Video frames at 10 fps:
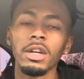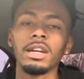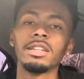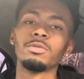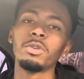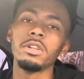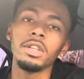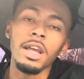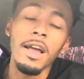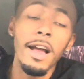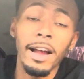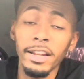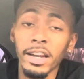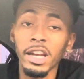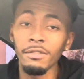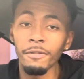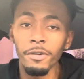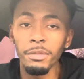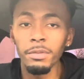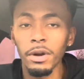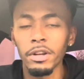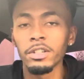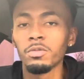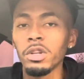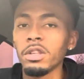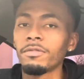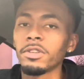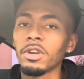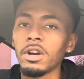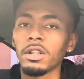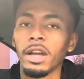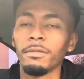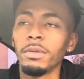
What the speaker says: Because really, it ain't even for me, bro. It's really for y'all. Like,